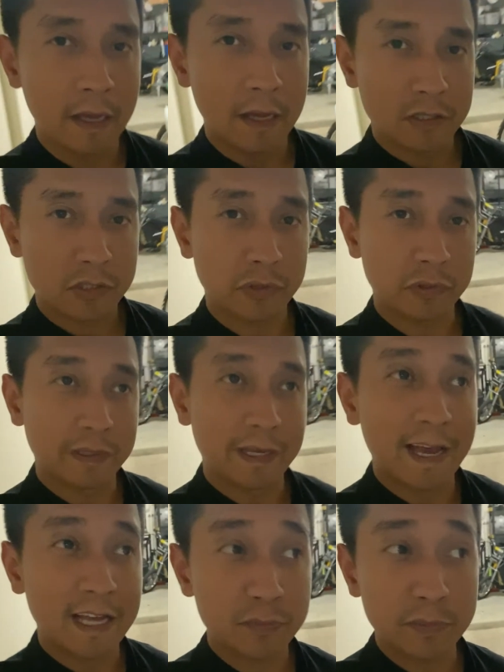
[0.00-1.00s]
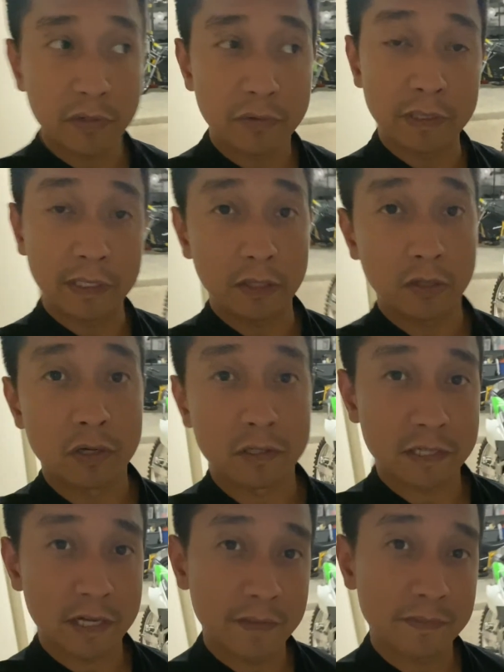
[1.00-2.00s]
So it has been a really long
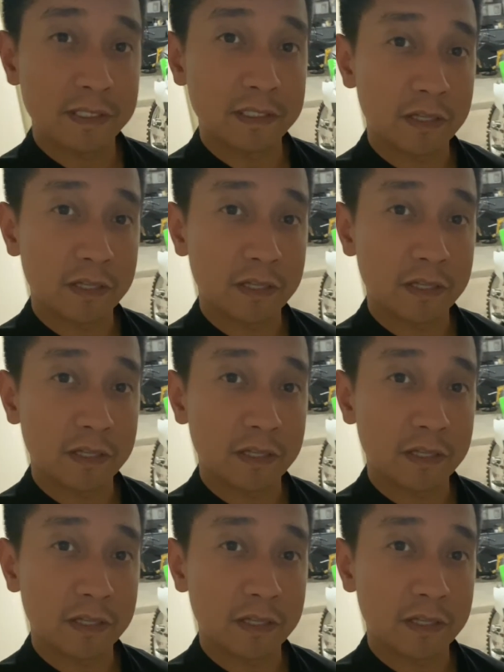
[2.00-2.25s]
time since